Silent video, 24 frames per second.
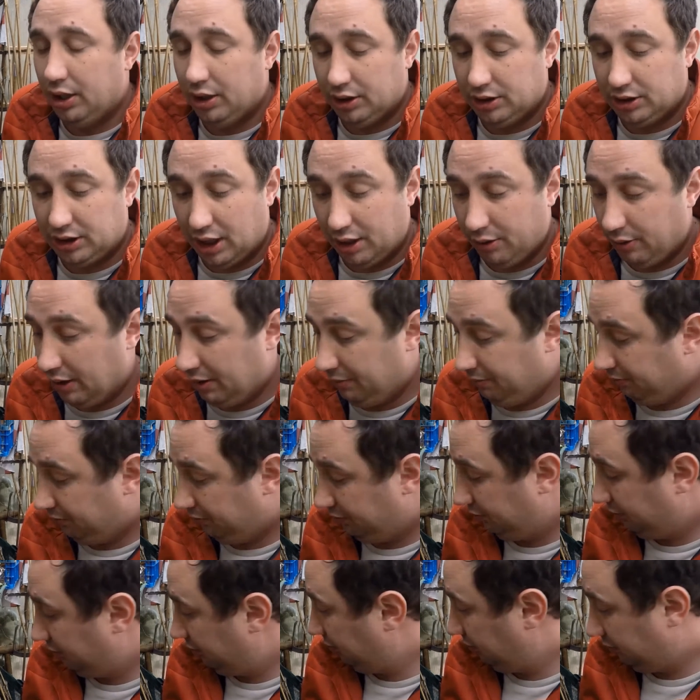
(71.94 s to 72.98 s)
So
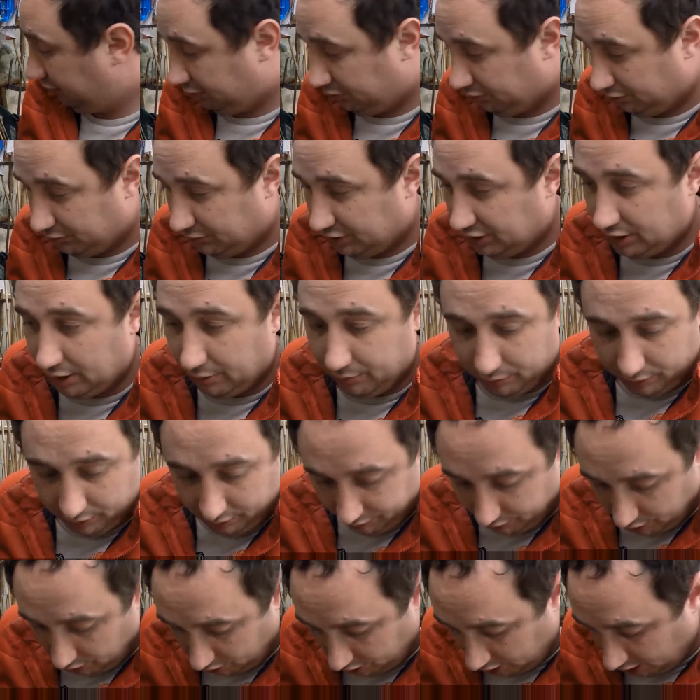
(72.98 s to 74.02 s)
somewhere
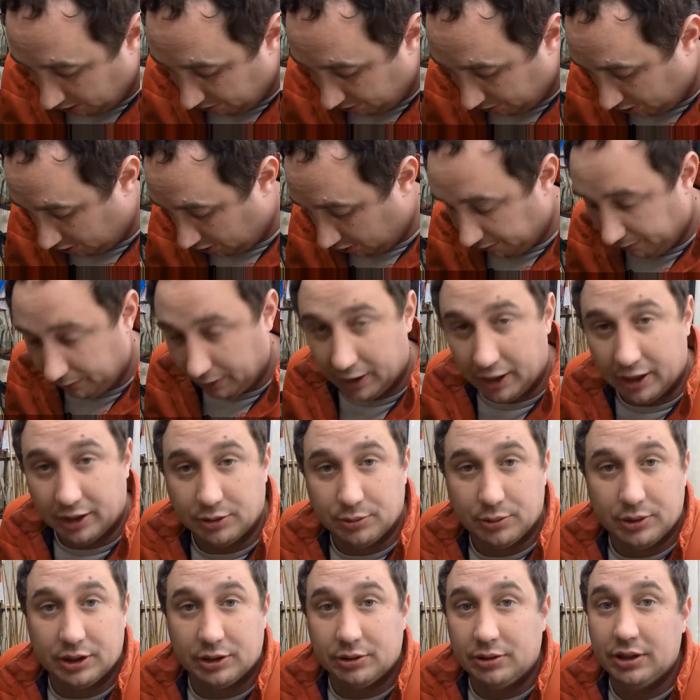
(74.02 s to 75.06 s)
I've got a cup of coffee as
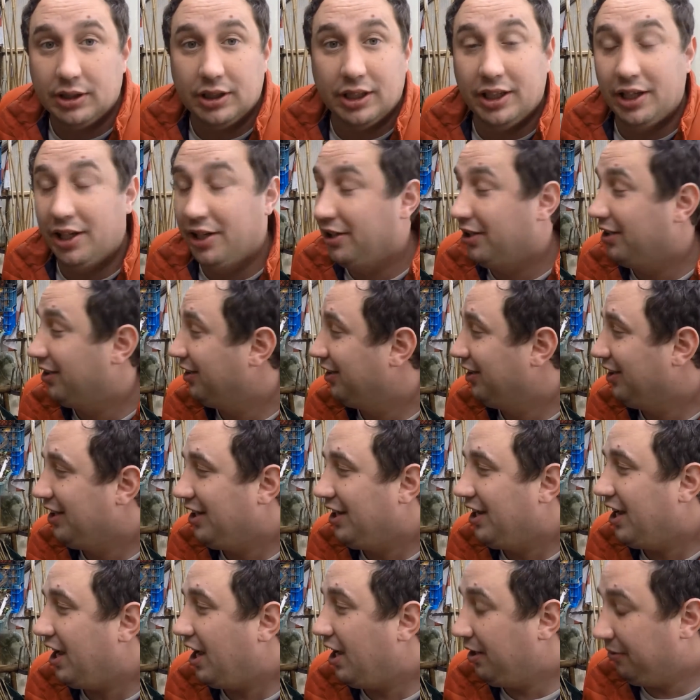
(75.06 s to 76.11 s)
well.
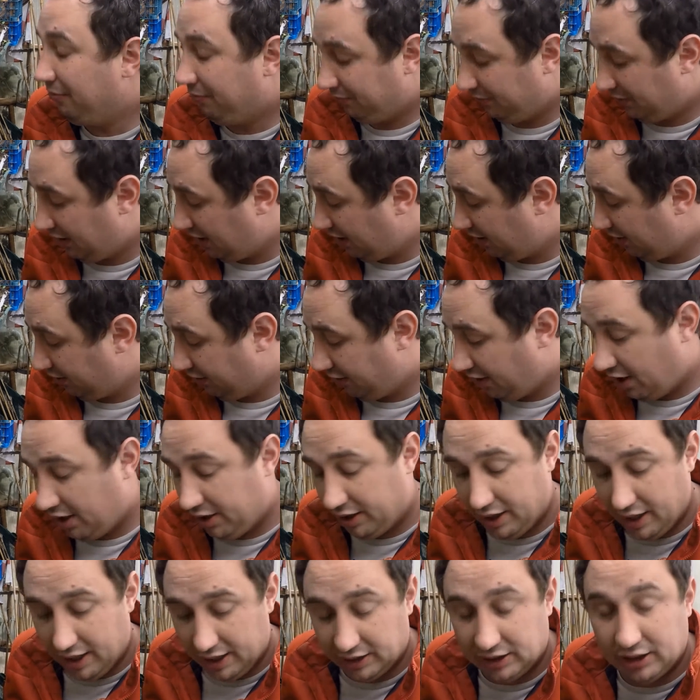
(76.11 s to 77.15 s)

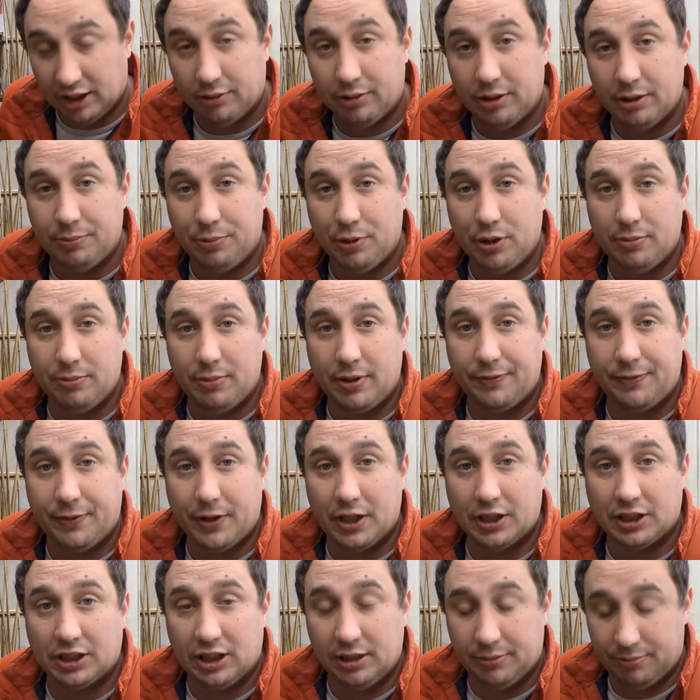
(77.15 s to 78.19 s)
Okay, so I'm going to put up my
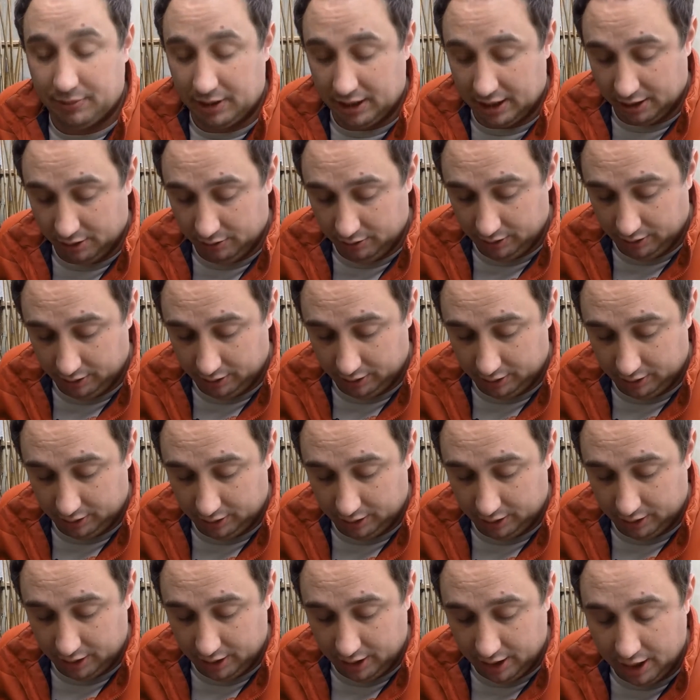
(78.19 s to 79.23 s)
first clip now.
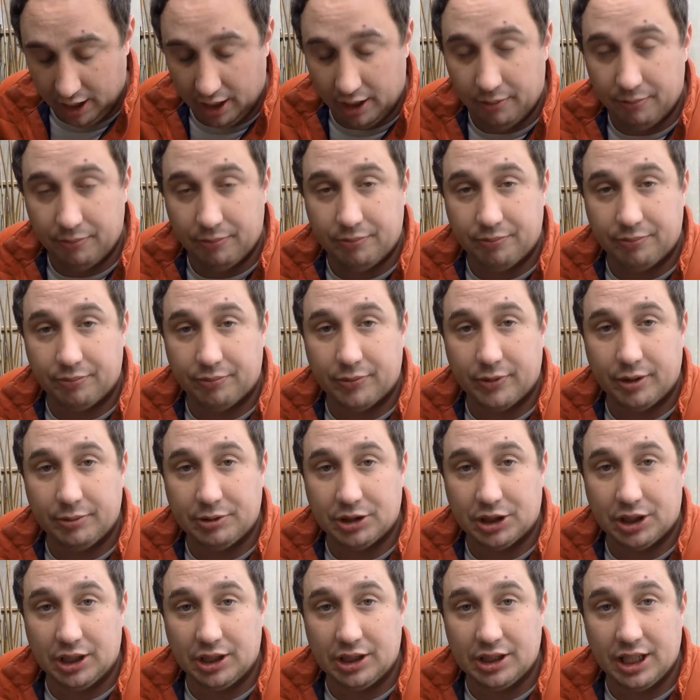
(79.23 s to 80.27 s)
I'm
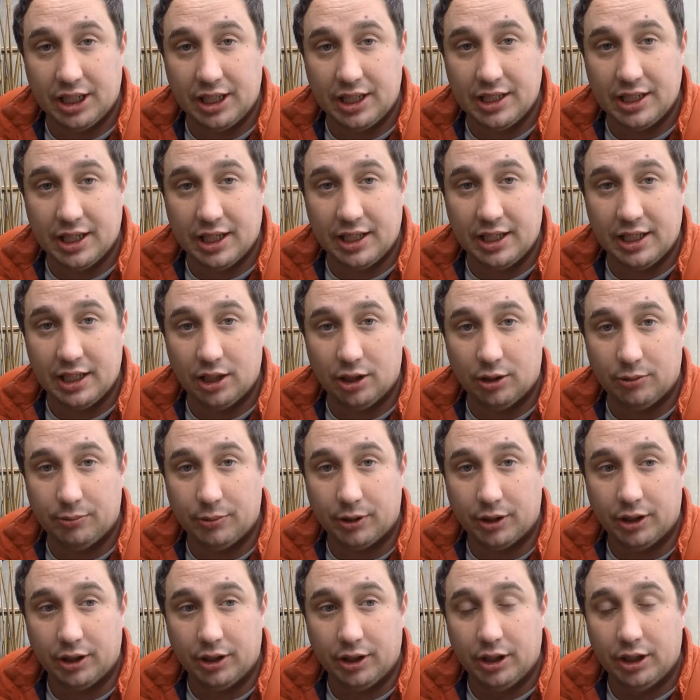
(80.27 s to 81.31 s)
just going to take you down the
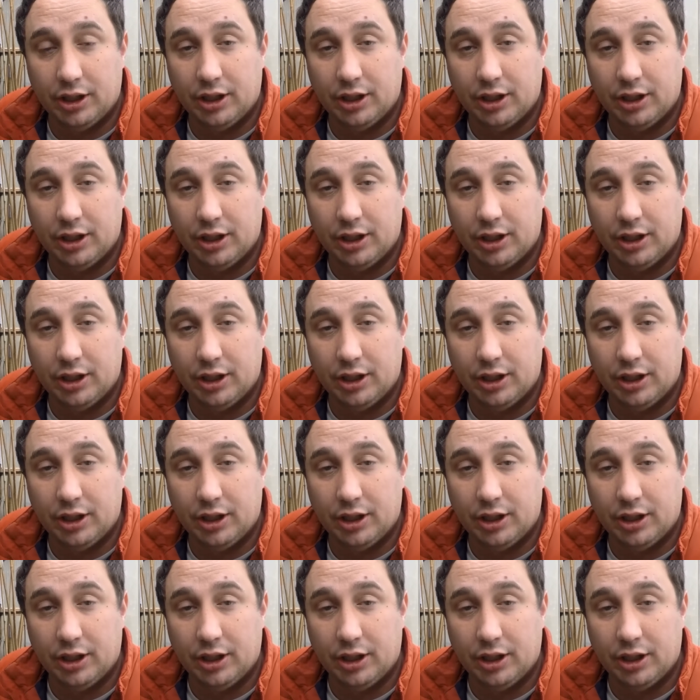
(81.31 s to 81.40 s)
allotment